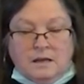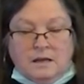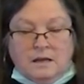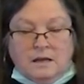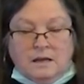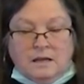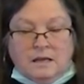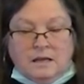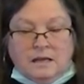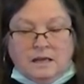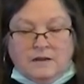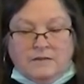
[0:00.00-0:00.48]

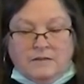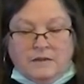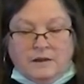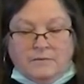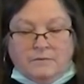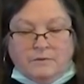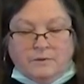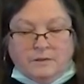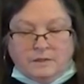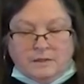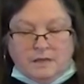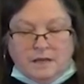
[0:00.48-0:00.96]
How
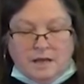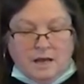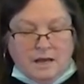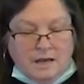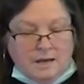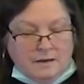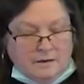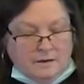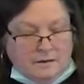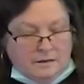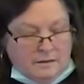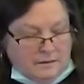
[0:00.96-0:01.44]
that was
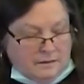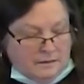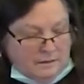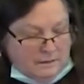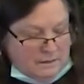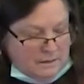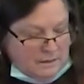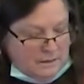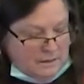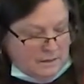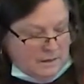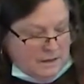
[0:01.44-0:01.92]
cut.
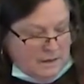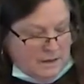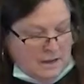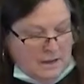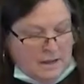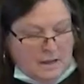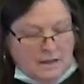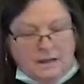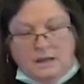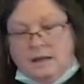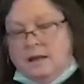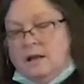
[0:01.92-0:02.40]

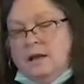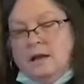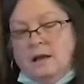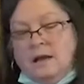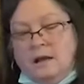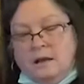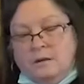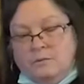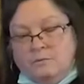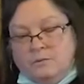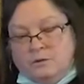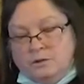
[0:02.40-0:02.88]

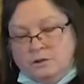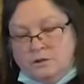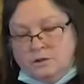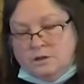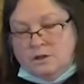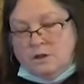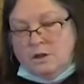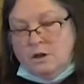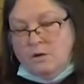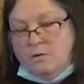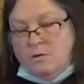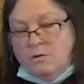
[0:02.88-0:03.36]
And we'll
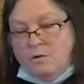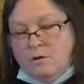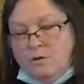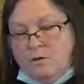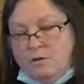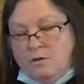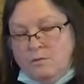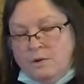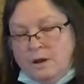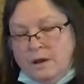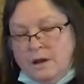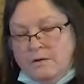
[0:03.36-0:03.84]
just go
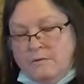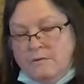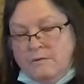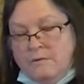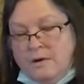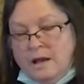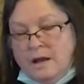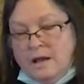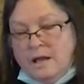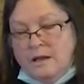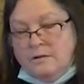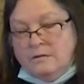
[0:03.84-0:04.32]
all the way
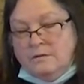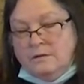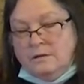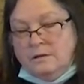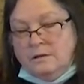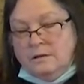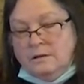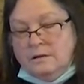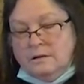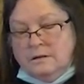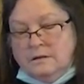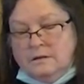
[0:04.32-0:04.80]
around
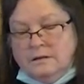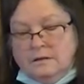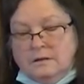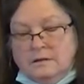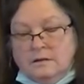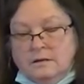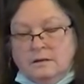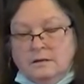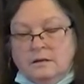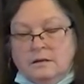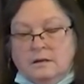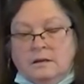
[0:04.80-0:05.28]

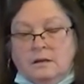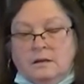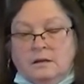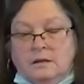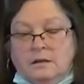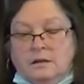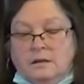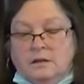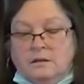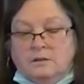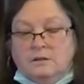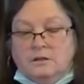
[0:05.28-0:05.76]

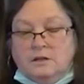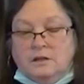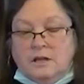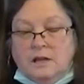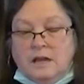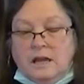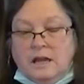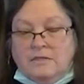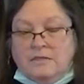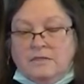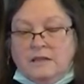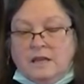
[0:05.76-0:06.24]
so you
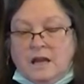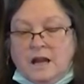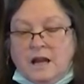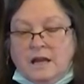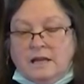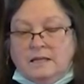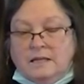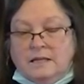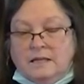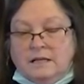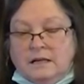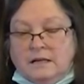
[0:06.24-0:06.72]
get the
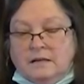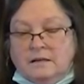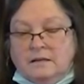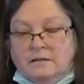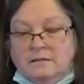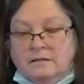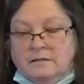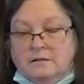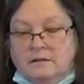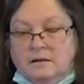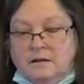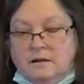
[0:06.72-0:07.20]
idea
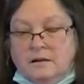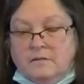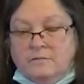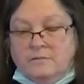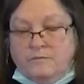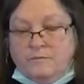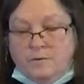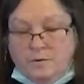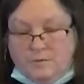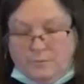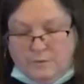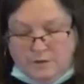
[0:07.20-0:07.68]

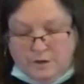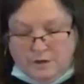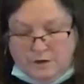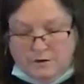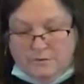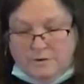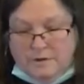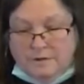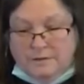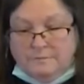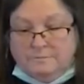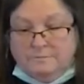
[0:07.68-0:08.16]
of what we're
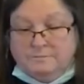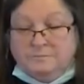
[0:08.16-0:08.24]
doing.